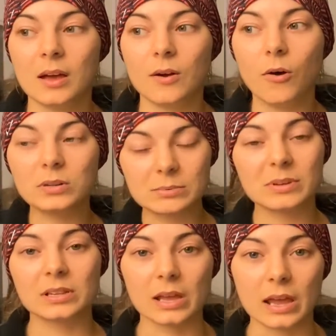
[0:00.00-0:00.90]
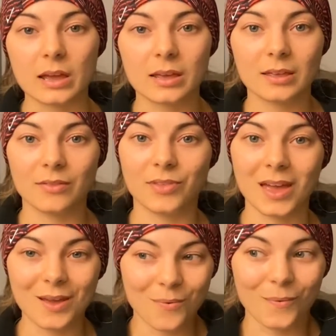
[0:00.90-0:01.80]
ultimately
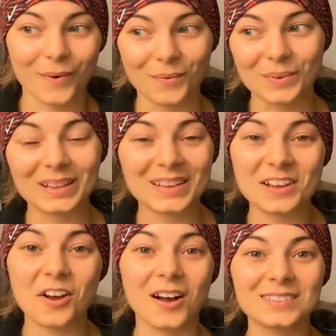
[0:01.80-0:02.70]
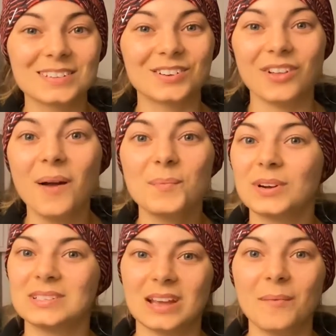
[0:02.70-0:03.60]
they were really causing a lot
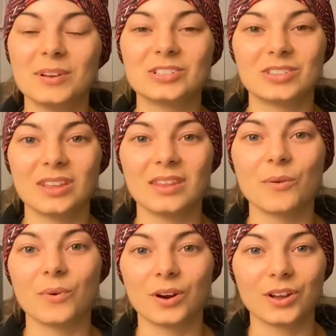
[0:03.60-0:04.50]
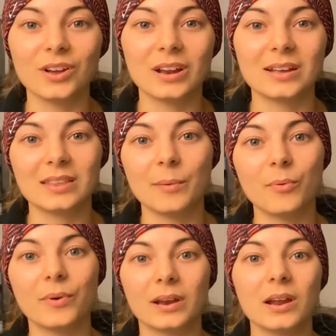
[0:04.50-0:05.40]
more damage than they were good at that
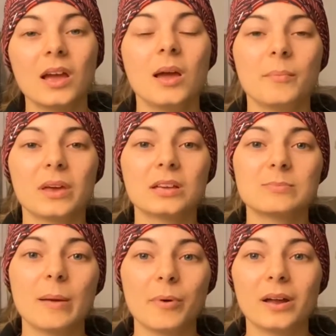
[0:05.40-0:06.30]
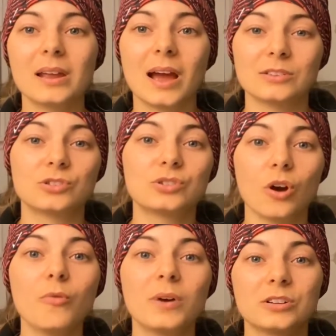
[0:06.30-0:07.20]
point, because my body had
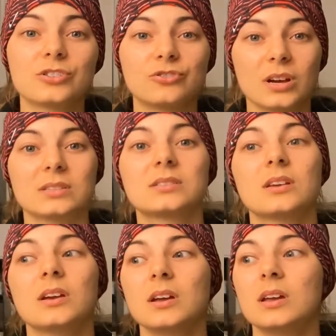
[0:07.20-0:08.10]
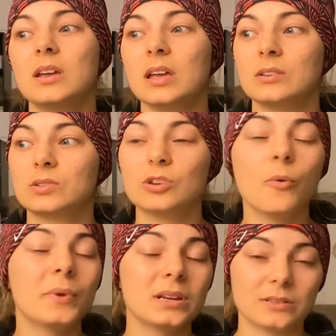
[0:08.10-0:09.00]
so much stress in so
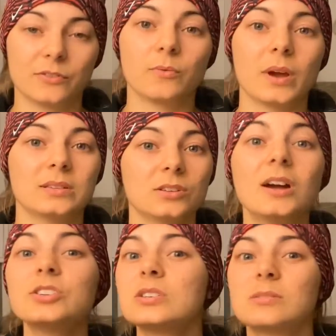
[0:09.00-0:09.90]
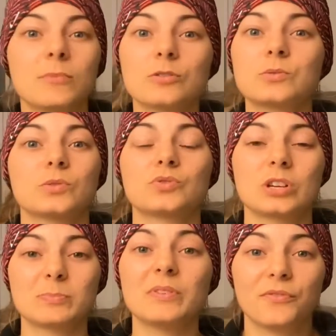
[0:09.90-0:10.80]
many different ways, not just emotional
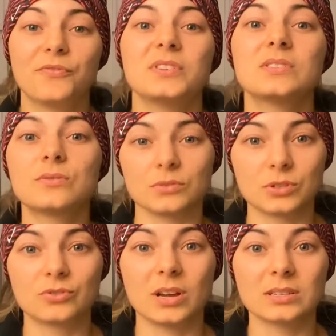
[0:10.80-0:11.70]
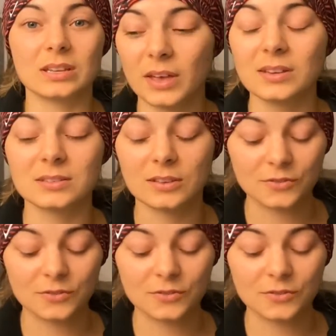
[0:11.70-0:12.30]
stress, but physical stress. It is